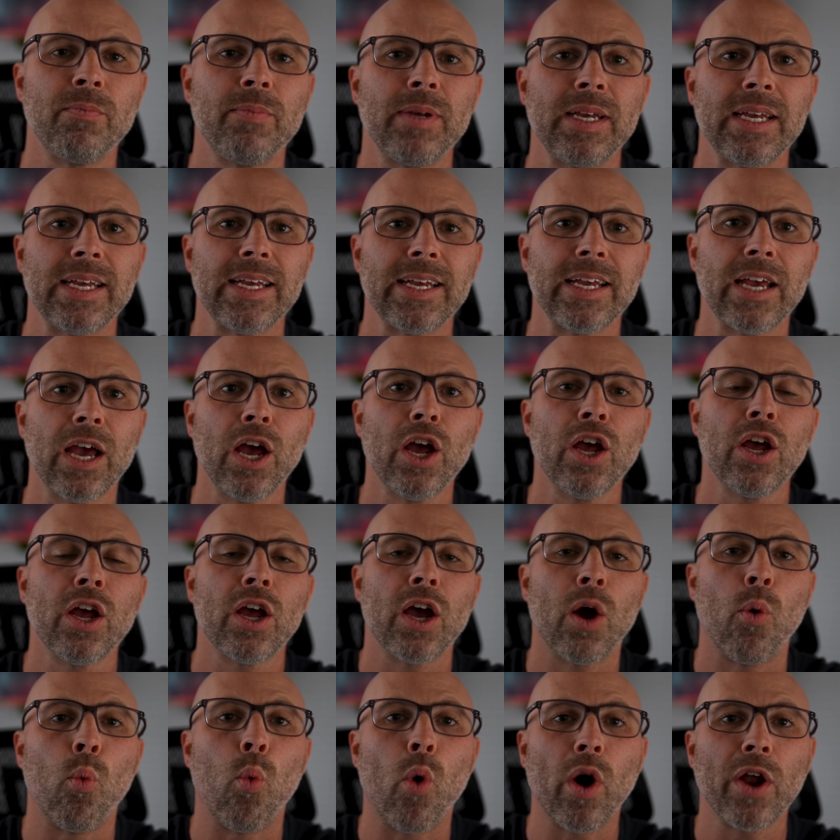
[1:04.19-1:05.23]
be
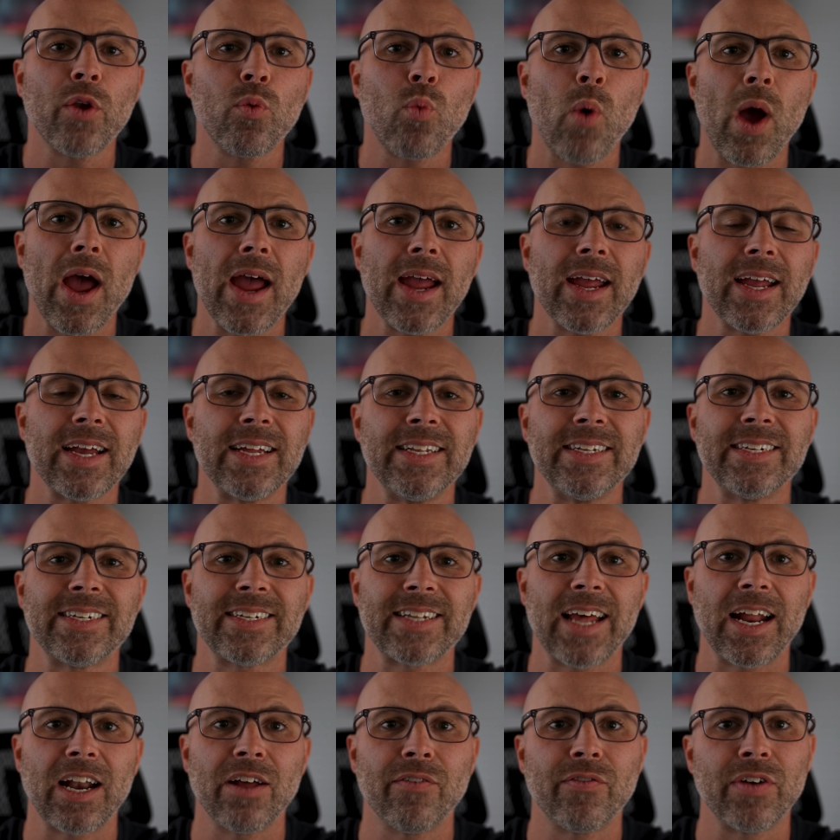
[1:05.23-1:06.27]
one way
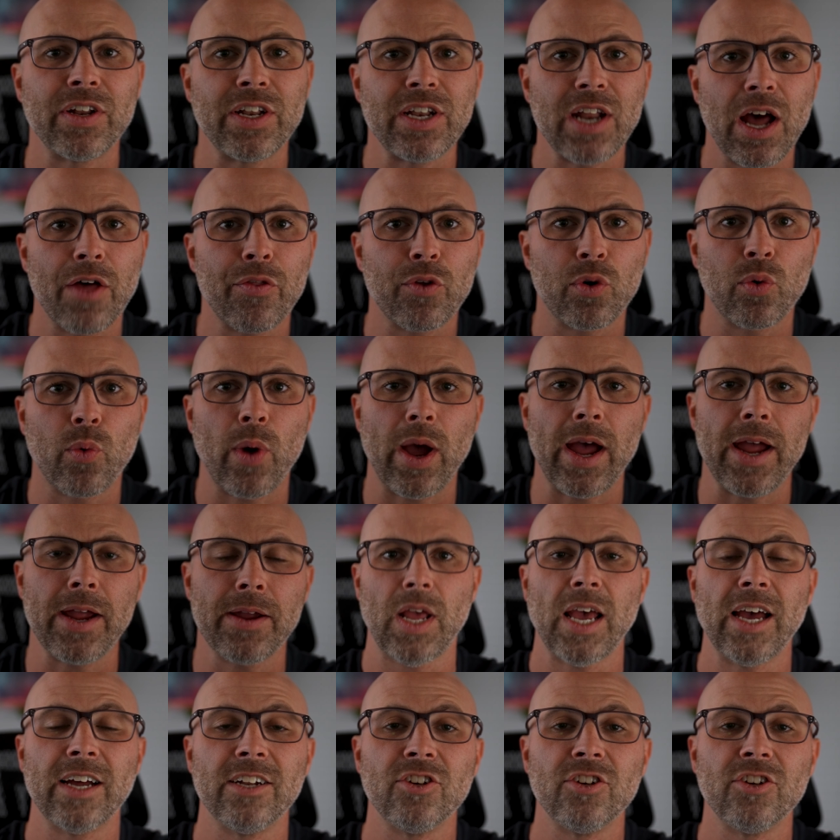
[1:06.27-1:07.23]
instead of another way.